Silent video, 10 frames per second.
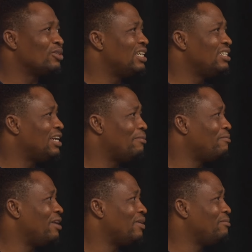anything about my
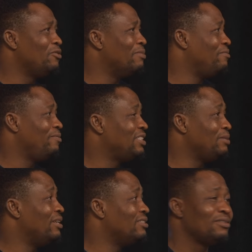family with my
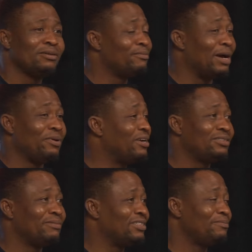siblings, my parents, my
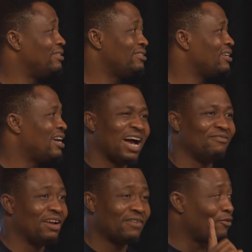siblings. I've
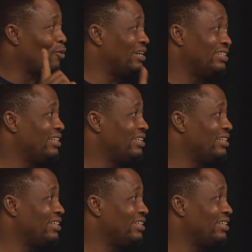never for one day.